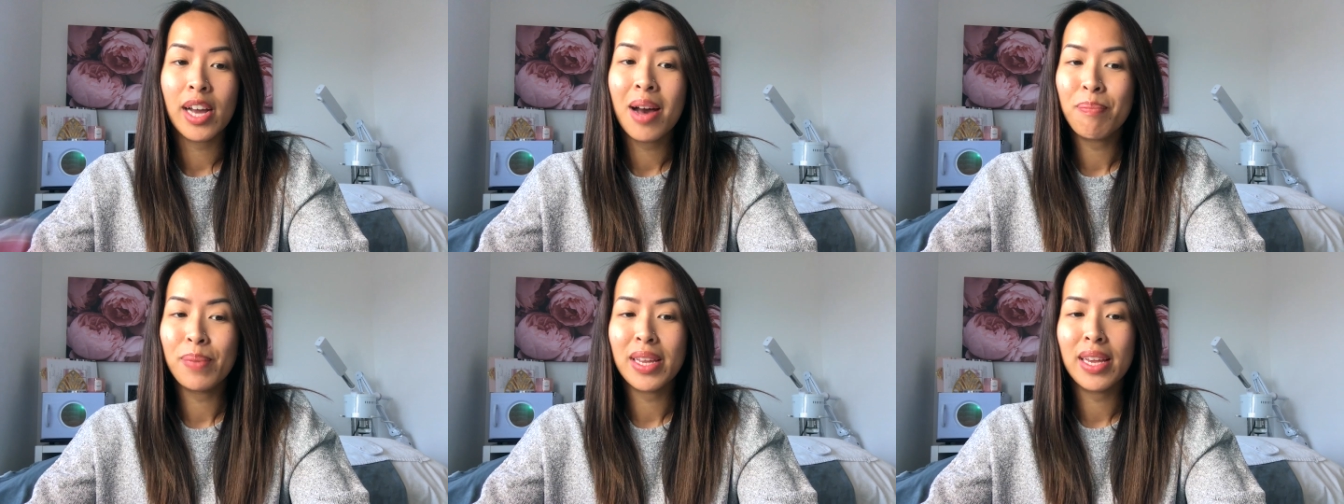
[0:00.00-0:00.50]

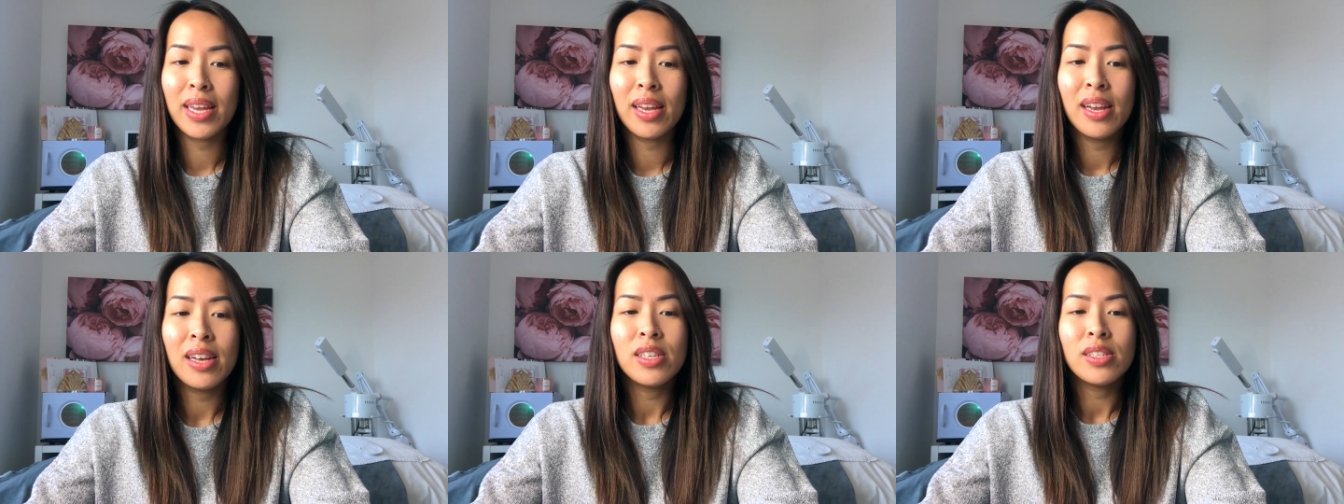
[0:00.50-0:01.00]

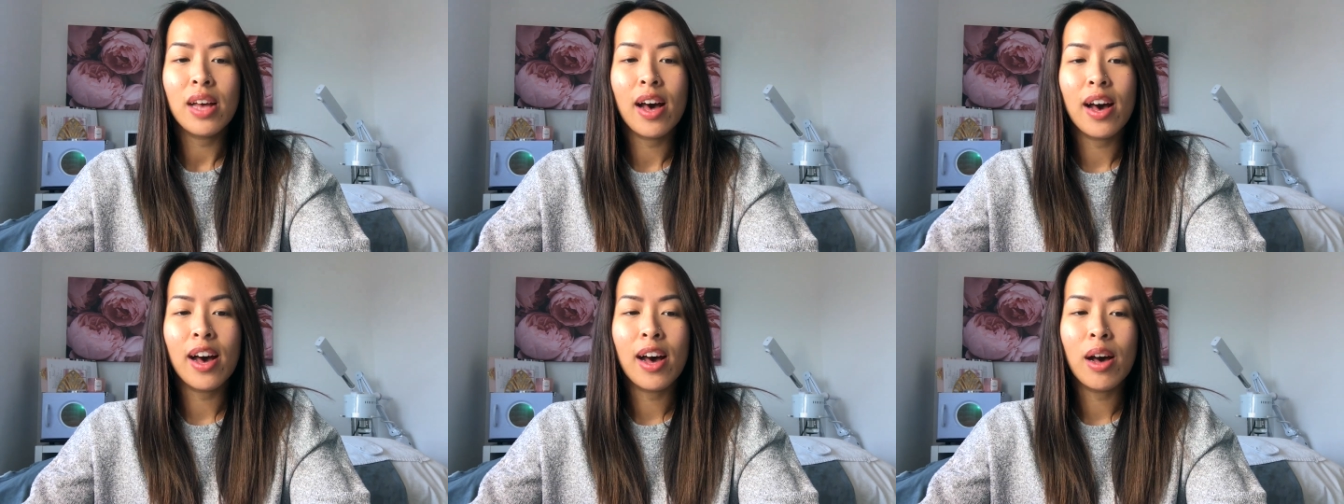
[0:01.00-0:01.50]
company
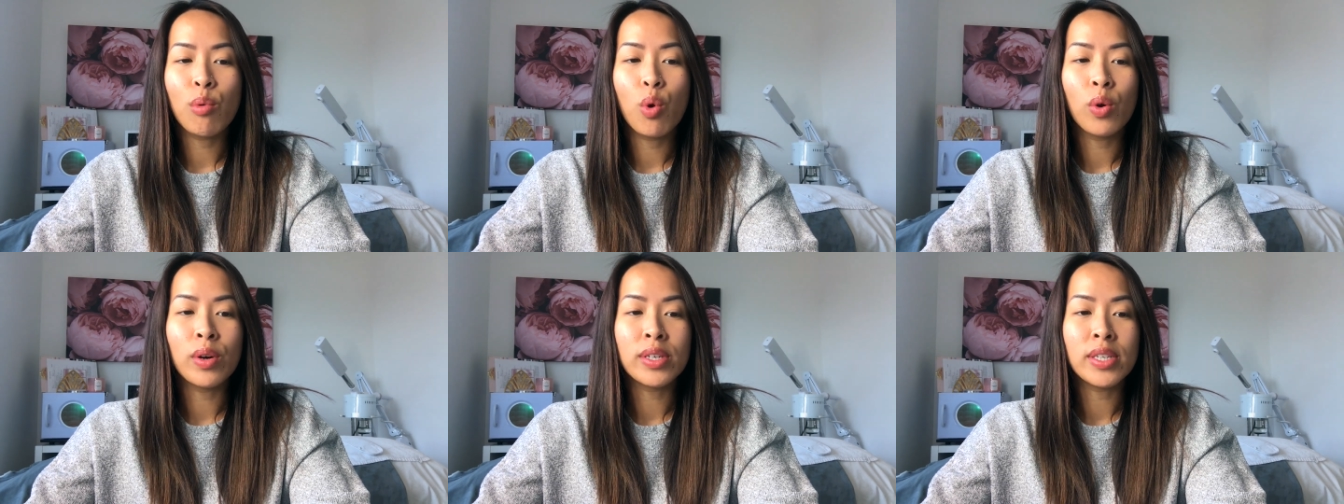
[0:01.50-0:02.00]
um,
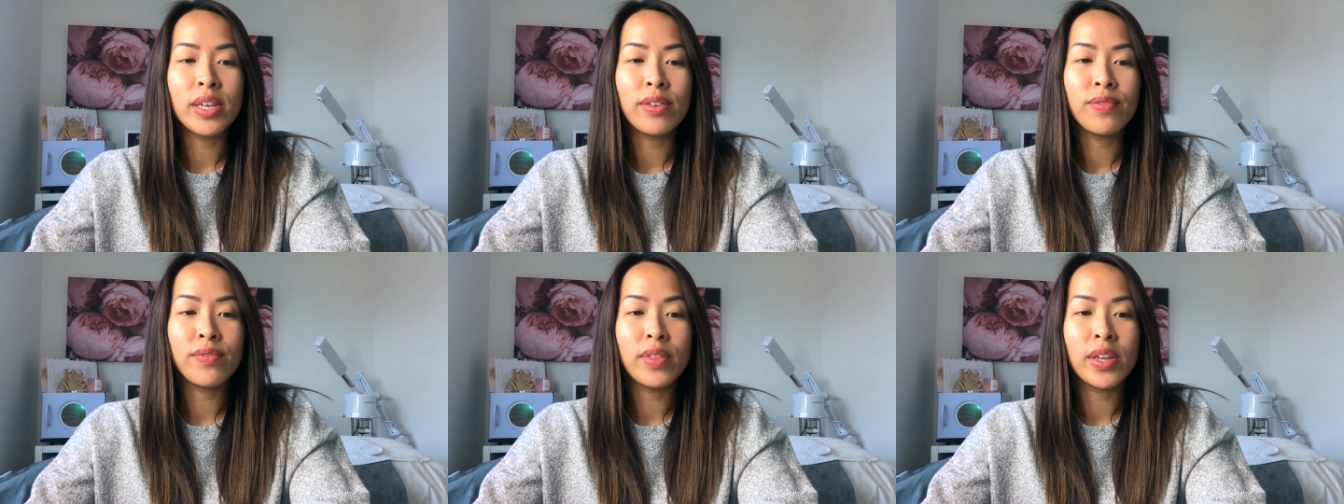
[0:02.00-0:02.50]
or
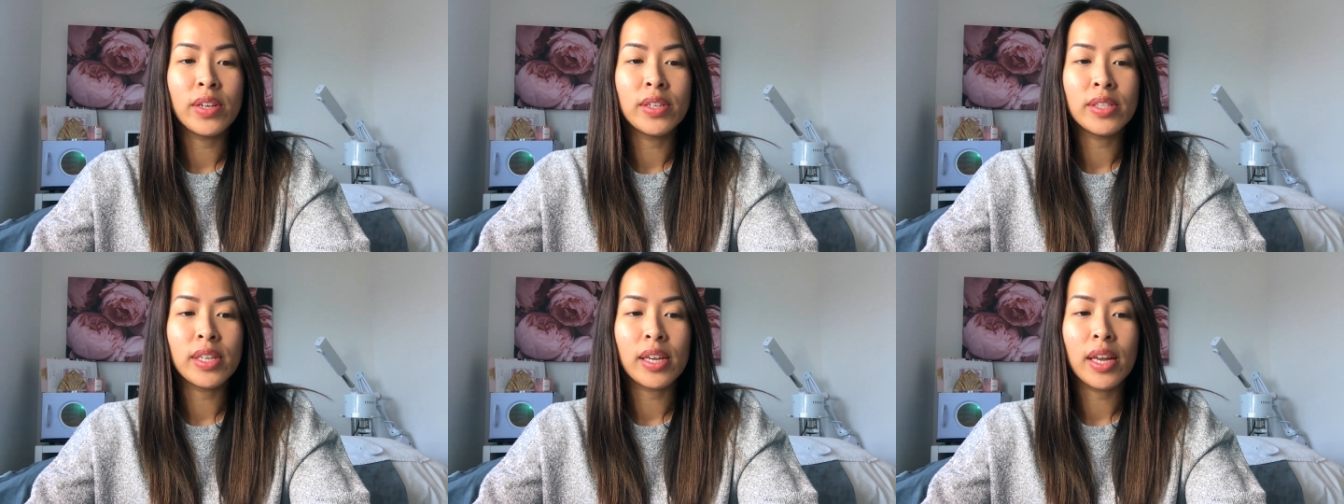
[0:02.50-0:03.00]
if
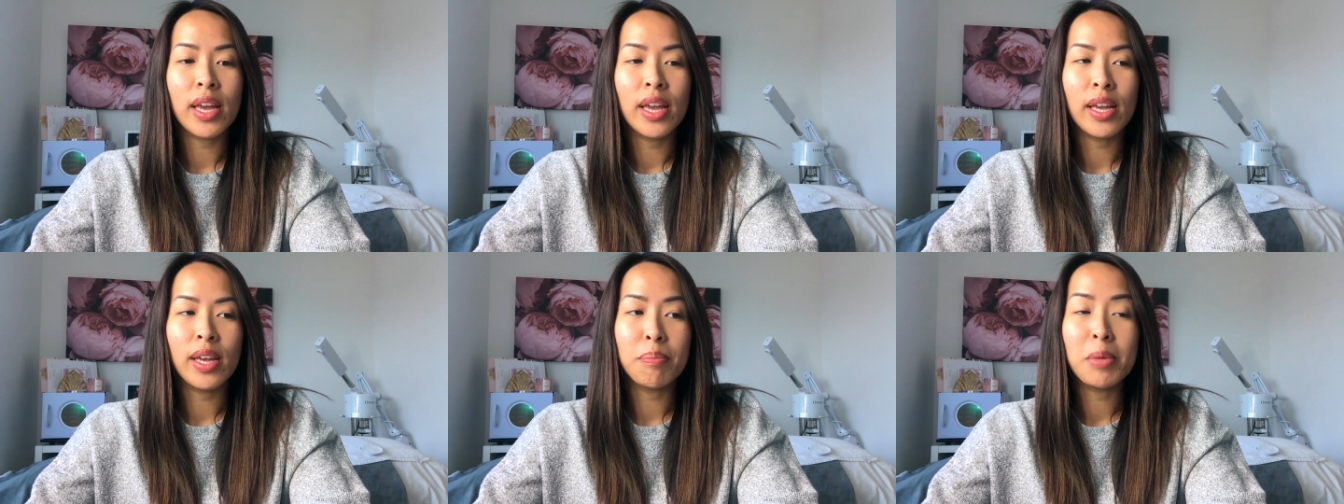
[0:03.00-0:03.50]
there's like
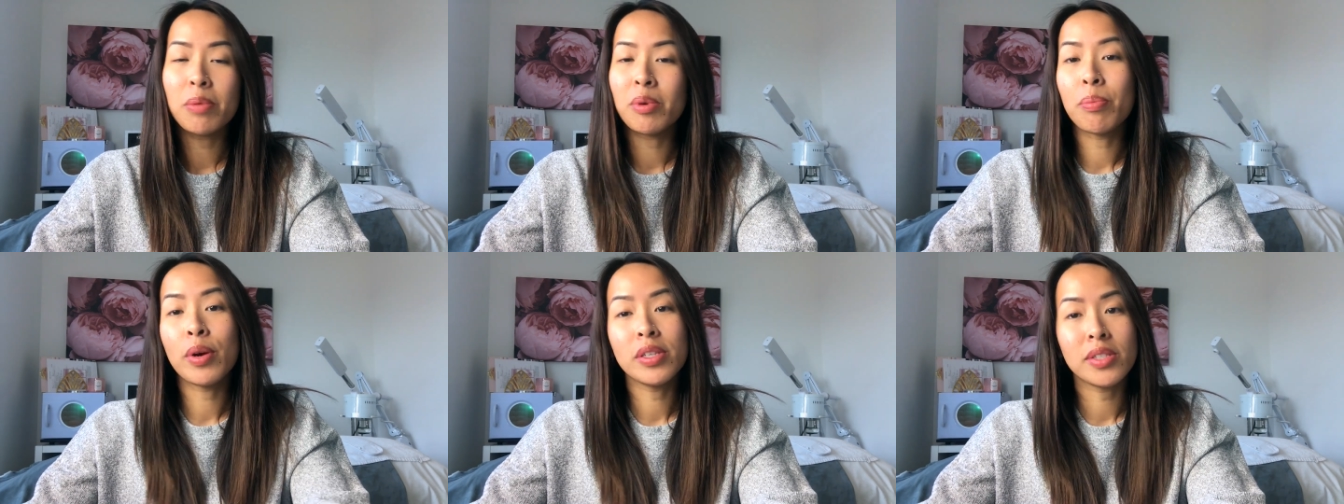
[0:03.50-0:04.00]
a
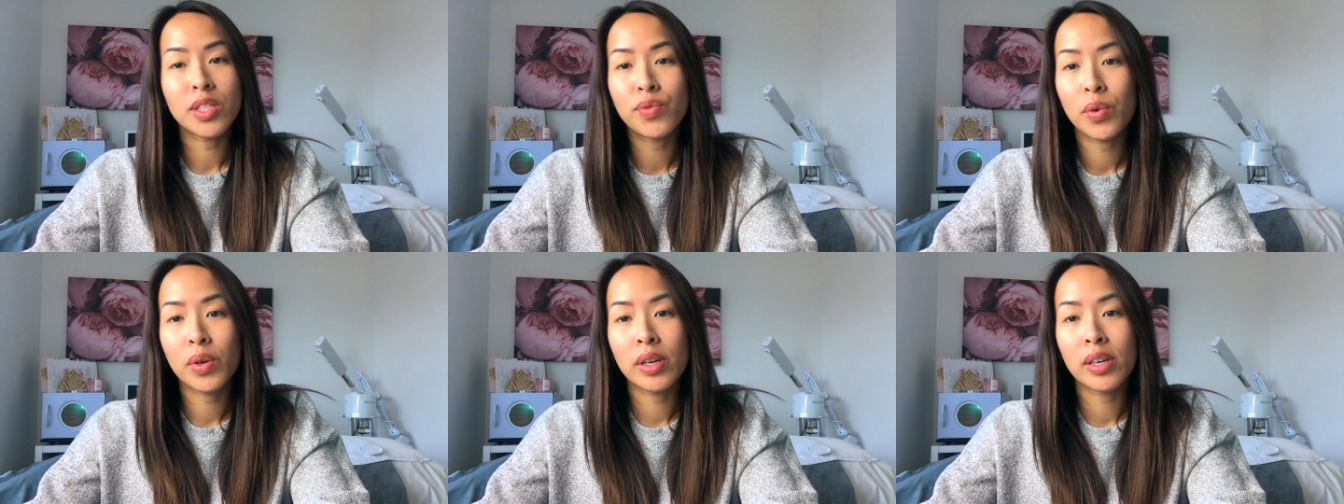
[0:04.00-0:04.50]
minimum purchase
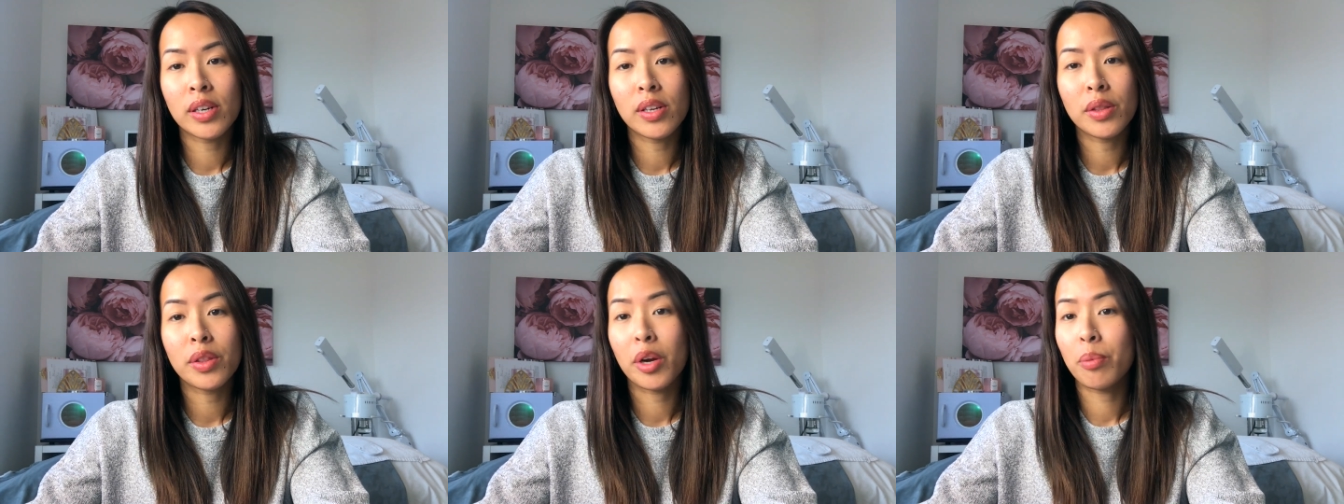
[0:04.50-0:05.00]
for
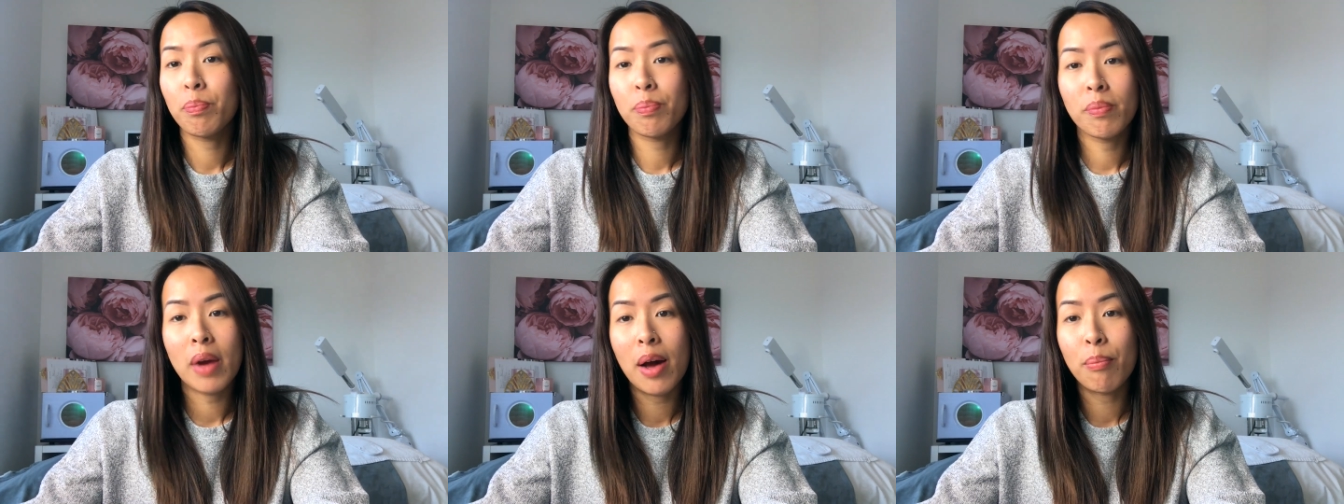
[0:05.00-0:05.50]
their
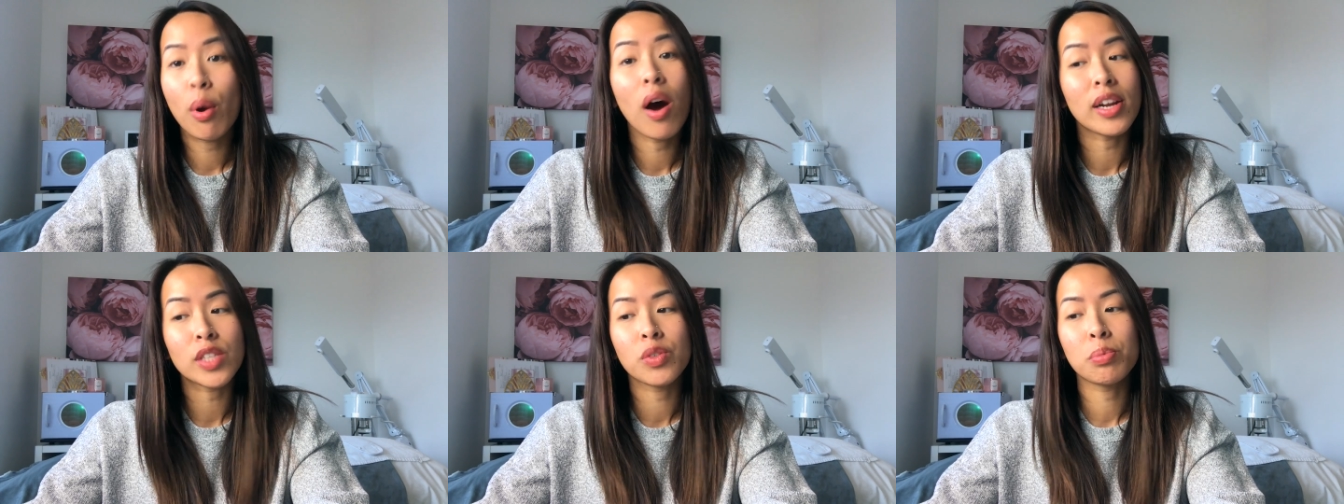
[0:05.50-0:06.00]
um,
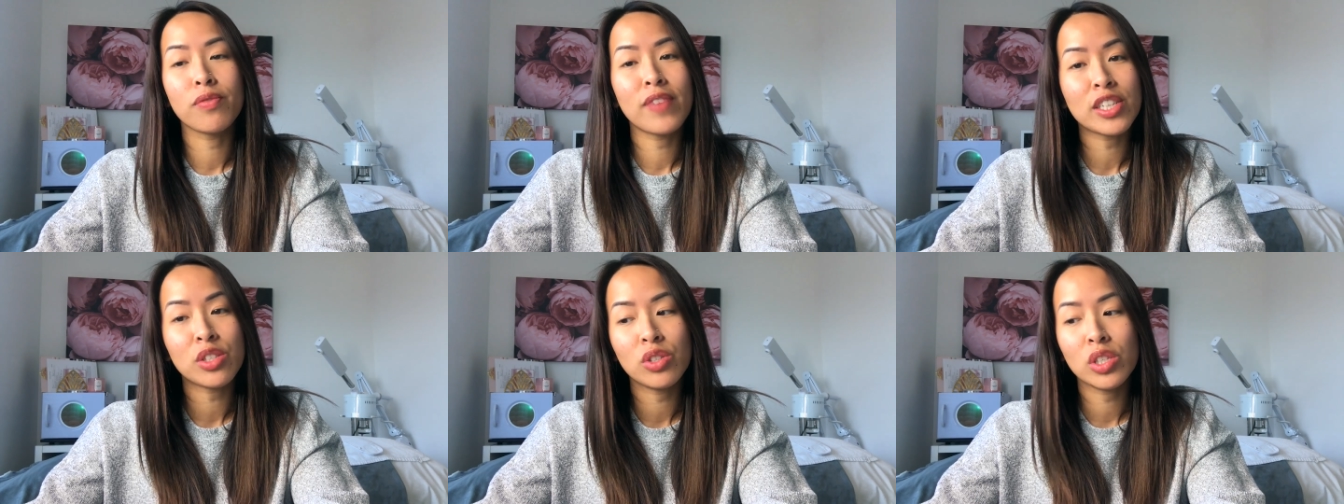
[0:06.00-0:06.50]
products for
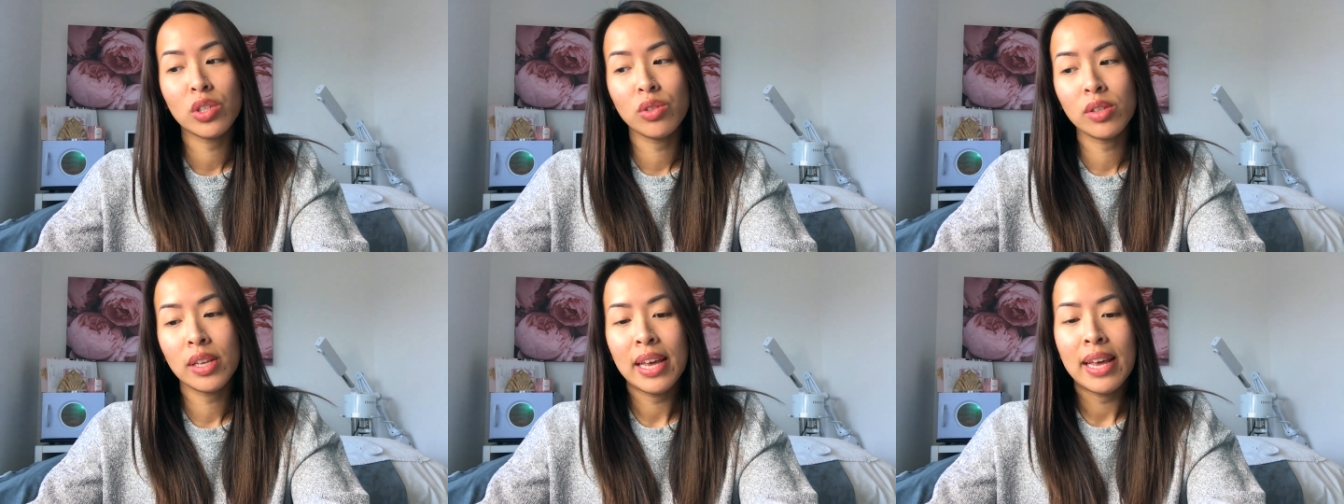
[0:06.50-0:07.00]
professional
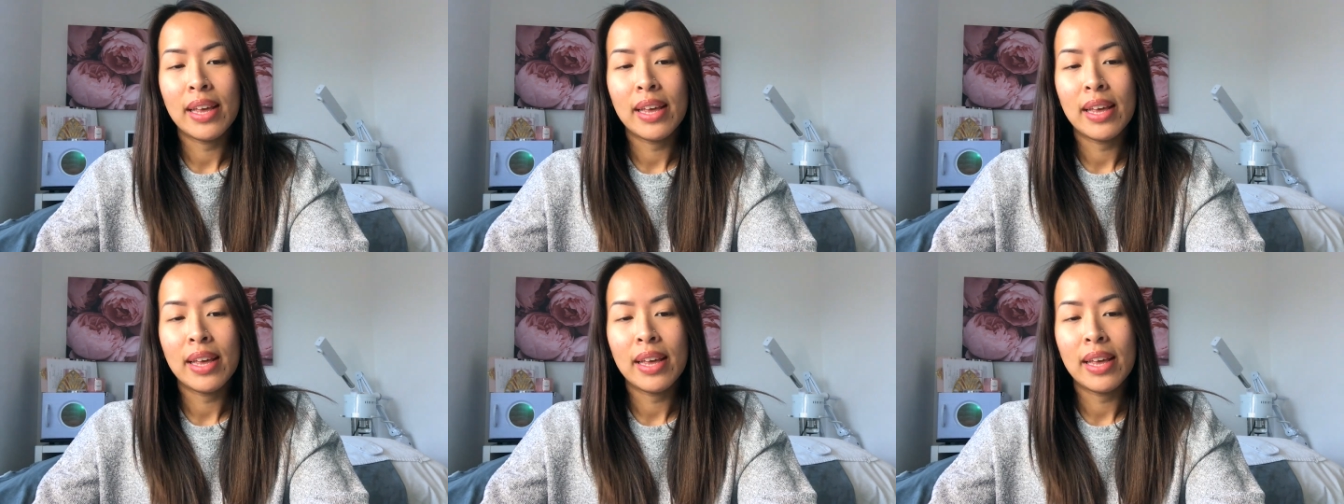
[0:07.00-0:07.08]
use.